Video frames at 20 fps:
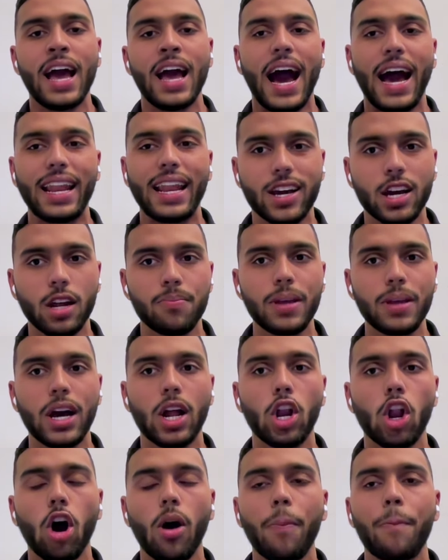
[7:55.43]
And it could be a
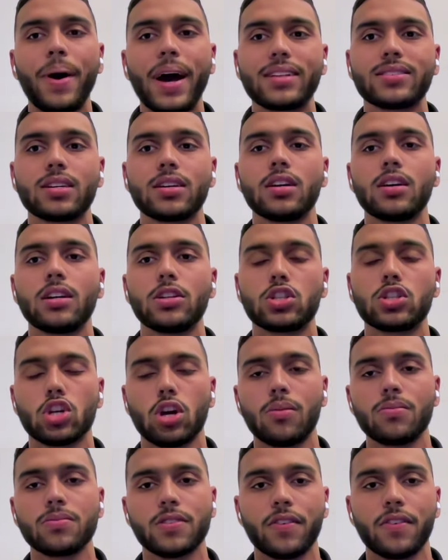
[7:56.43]
lot better in
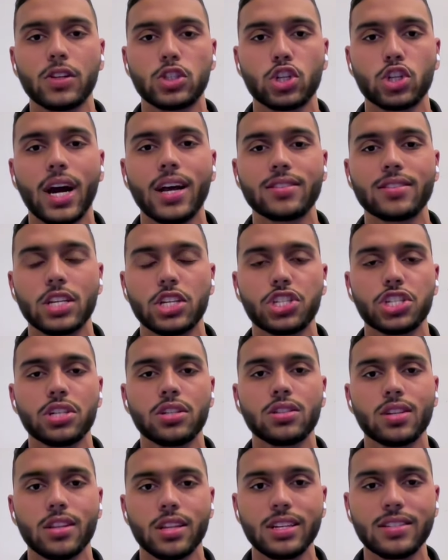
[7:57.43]
terms of a transition
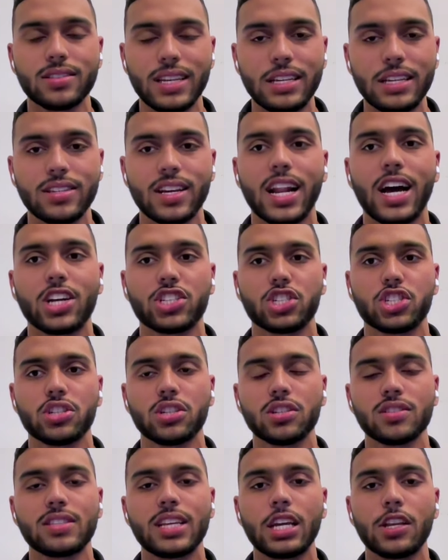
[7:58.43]
to this international
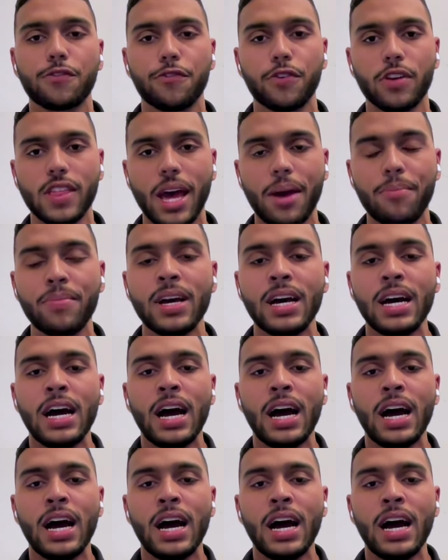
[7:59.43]
stage for them.